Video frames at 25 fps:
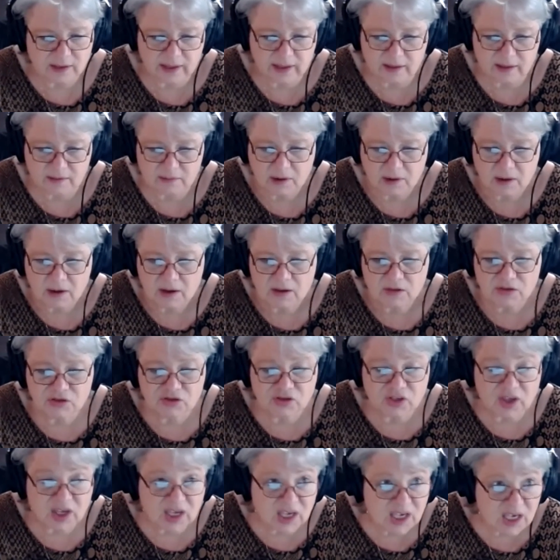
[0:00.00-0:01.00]
like
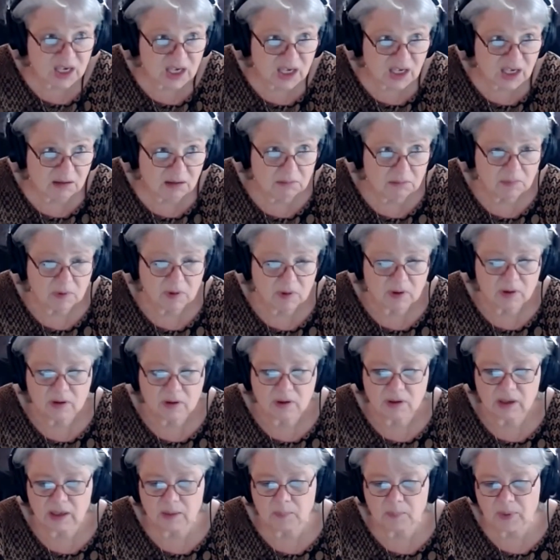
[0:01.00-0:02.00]
thinking,
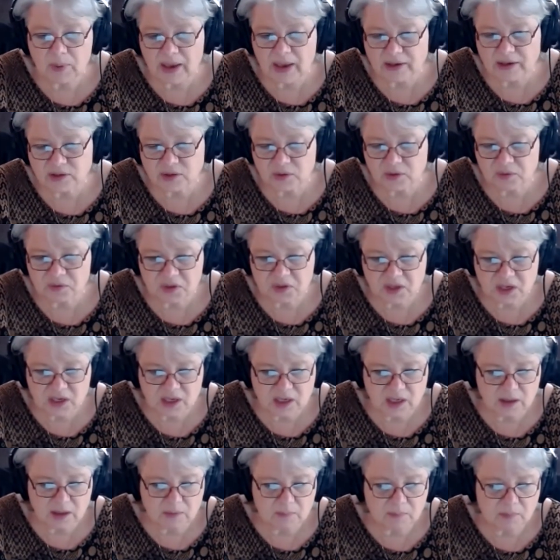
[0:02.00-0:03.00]
impacts our
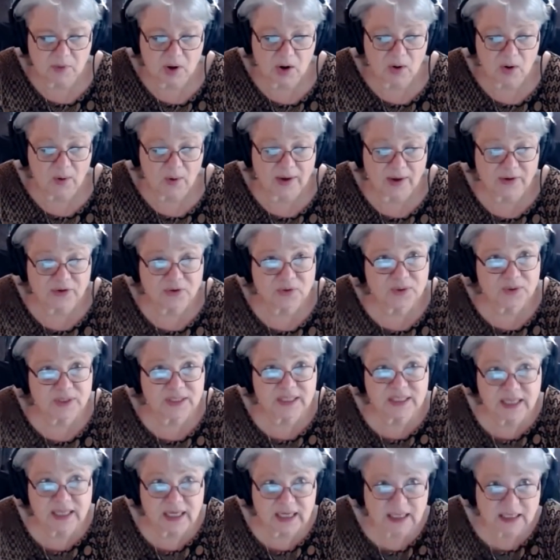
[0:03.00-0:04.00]
thinking, our
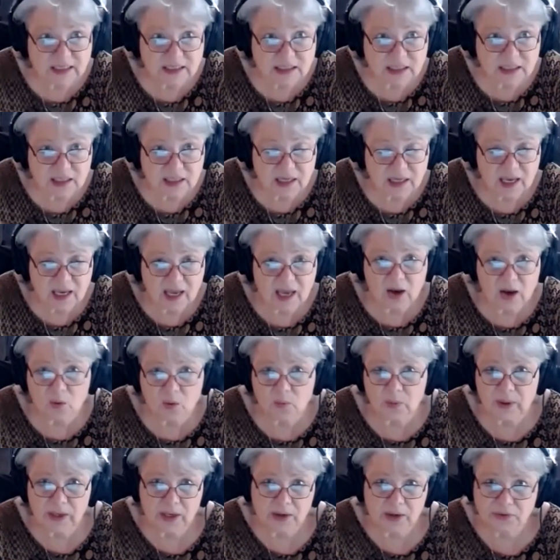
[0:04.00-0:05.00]
understanding, how
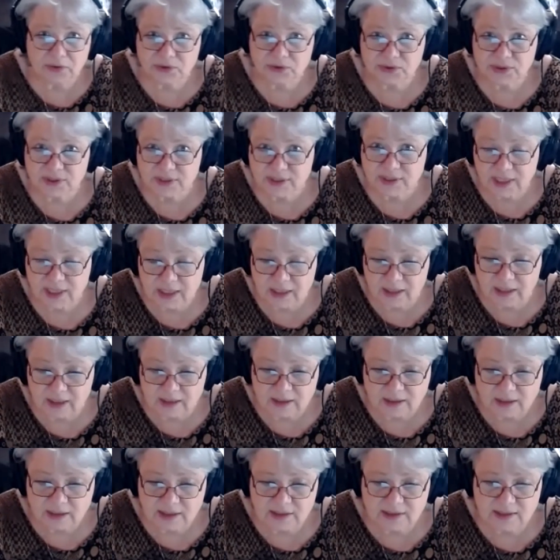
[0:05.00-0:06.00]
we
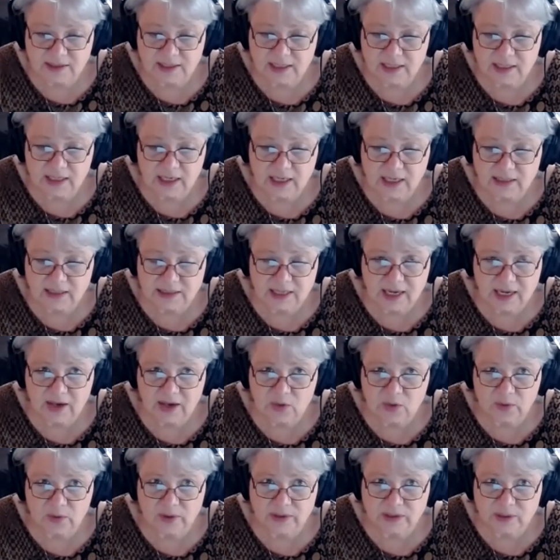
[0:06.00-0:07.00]
understand, because thinking is not
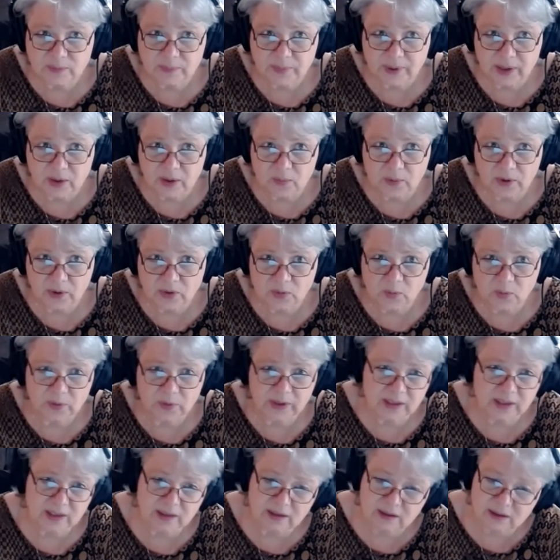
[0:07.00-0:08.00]
always about whether
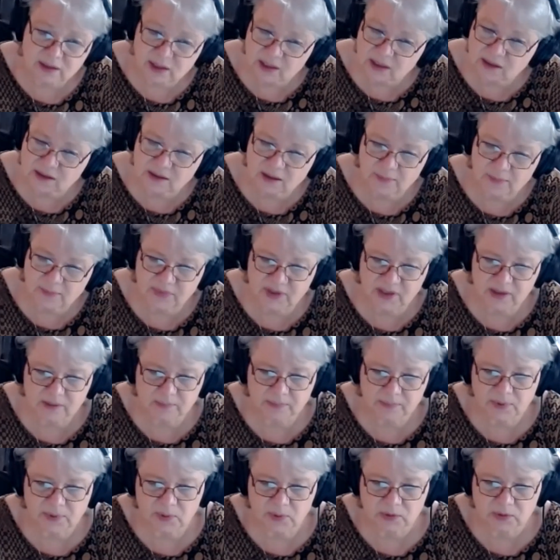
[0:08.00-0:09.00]
we can think
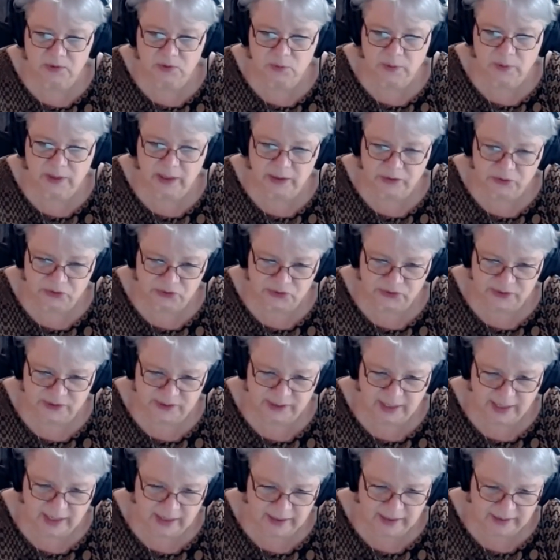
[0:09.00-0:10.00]
something, but do we
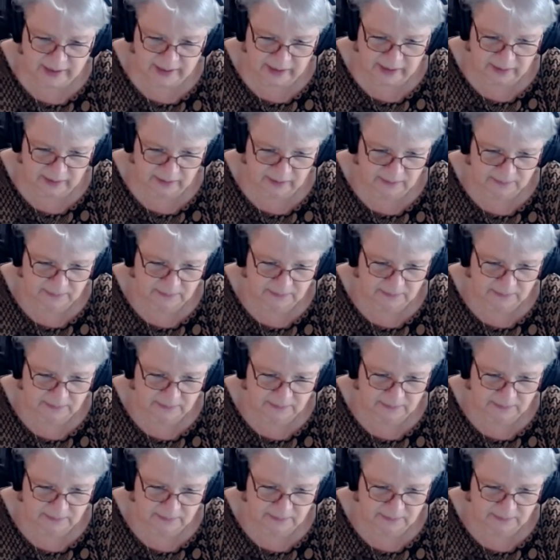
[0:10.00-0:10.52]
understand it?